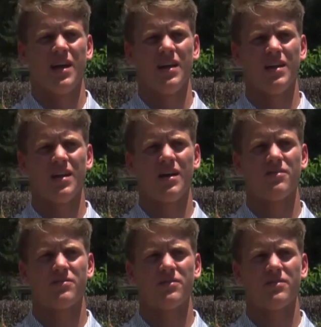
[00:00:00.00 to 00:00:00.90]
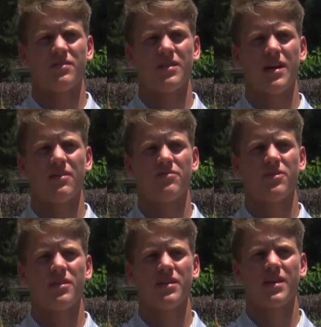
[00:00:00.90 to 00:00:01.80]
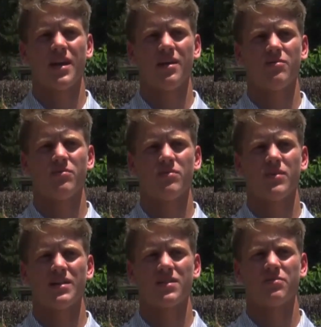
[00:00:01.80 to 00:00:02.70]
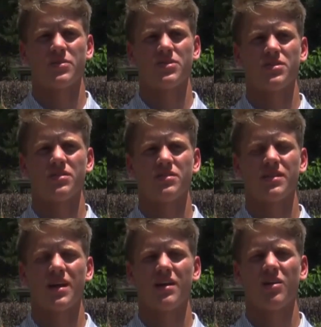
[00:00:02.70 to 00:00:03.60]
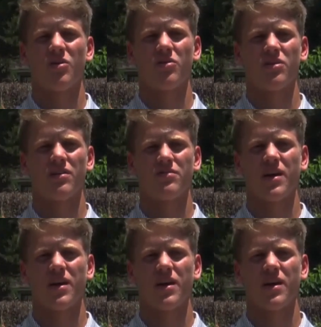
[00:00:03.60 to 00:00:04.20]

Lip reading: And then I've really came, as I've matured and gotten older,